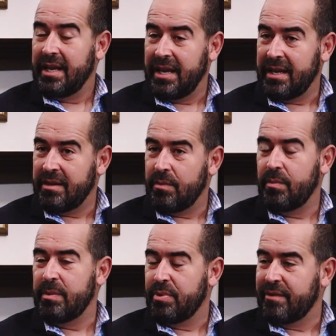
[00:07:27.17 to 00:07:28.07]
And
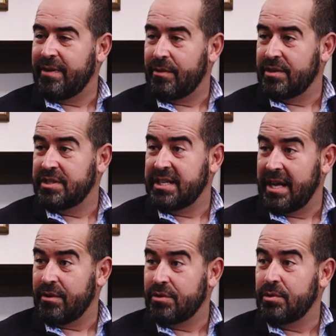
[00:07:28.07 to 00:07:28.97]
we bring veterans
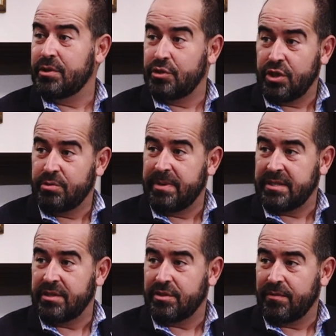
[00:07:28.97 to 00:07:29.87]
together to exchange
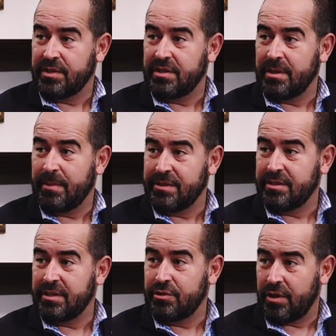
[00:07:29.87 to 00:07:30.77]
business services
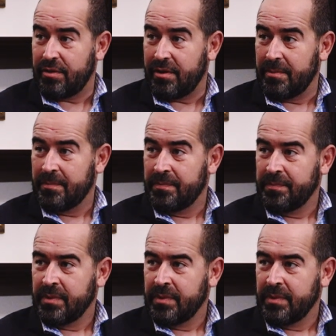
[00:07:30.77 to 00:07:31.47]
amongst each other.